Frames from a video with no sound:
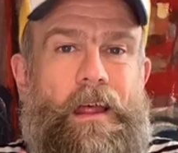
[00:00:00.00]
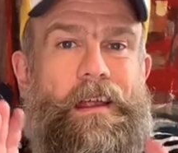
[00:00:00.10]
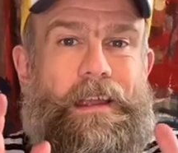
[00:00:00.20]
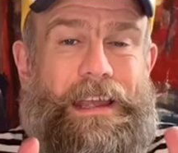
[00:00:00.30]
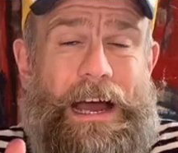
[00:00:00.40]

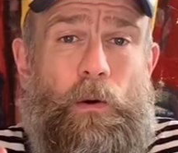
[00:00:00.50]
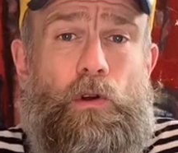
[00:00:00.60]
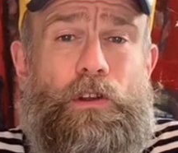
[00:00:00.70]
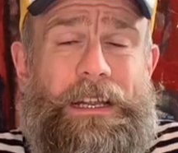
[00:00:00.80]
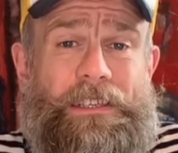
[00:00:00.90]
Now all
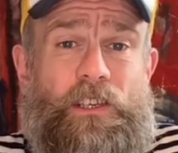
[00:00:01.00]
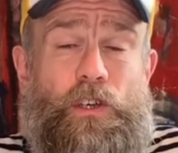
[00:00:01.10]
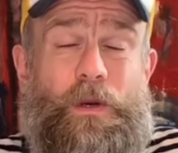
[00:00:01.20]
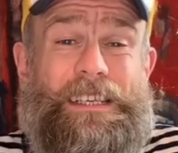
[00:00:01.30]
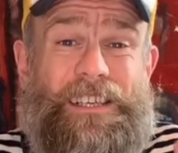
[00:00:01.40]
you need to
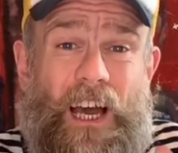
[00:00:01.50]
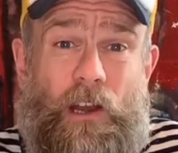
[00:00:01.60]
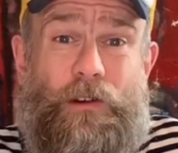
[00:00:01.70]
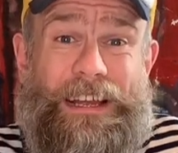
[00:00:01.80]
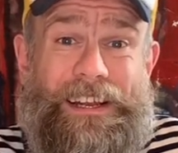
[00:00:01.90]
do is
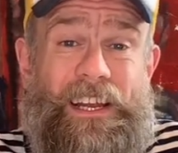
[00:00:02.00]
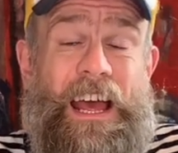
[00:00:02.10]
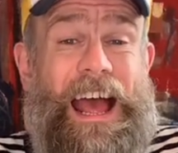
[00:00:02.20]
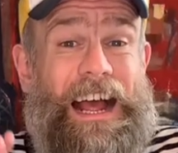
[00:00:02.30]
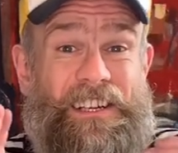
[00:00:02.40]
colour it in
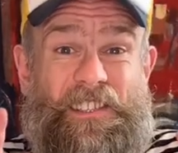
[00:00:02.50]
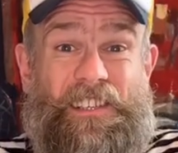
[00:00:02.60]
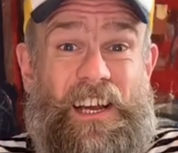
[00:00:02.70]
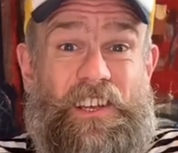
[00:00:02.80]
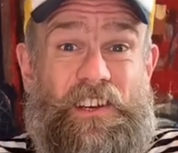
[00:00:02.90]
and
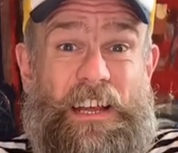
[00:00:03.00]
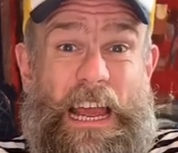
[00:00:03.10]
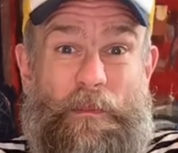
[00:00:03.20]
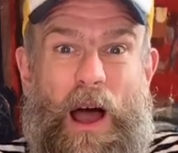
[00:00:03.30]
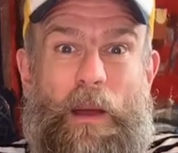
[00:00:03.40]
sign your
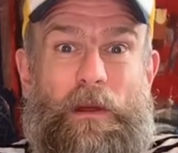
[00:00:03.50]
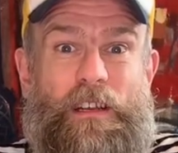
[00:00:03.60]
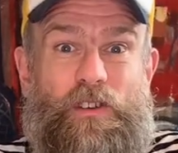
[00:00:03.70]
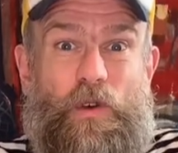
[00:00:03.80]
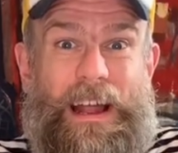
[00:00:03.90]
name. I'm going to
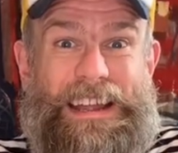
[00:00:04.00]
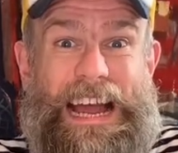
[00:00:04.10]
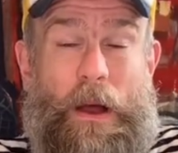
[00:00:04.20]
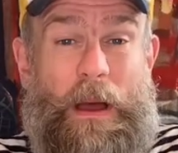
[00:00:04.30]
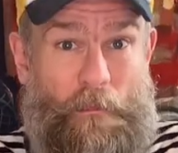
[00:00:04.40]
do that
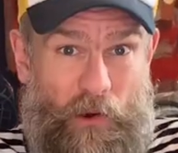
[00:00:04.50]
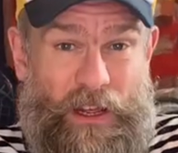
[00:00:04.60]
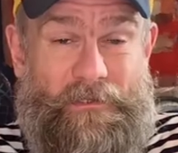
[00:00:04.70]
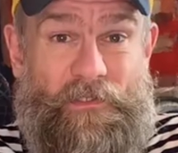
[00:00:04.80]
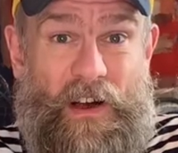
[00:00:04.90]
now and put it
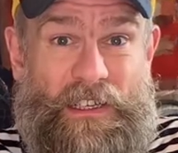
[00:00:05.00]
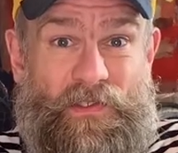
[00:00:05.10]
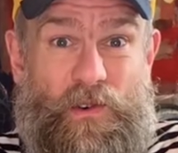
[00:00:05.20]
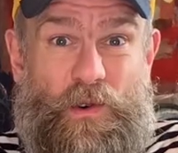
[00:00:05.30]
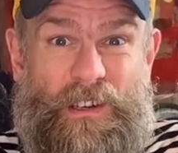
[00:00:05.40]
in fast
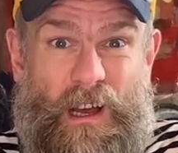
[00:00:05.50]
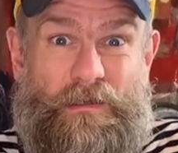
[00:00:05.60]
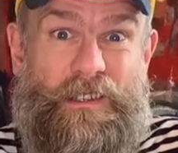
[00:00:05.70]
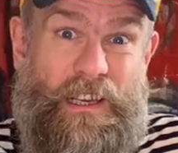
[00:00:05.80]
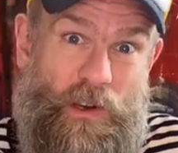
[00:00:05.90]
forward. I'll
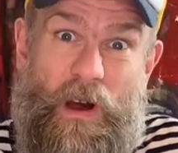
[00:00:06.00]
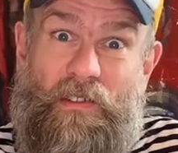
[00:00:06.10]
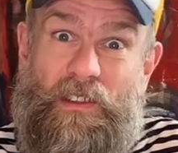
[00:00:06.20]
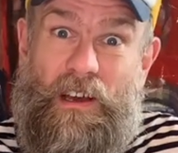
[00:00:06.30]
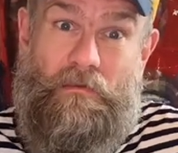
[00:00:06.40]
see you after.